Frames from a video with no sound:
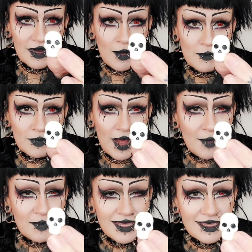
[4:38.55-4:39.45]
I'm
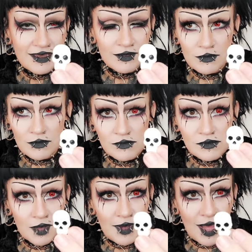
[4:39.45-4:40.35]
happy
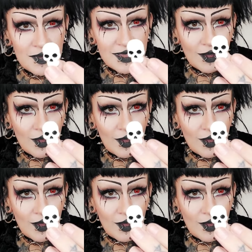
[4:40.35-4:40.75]
the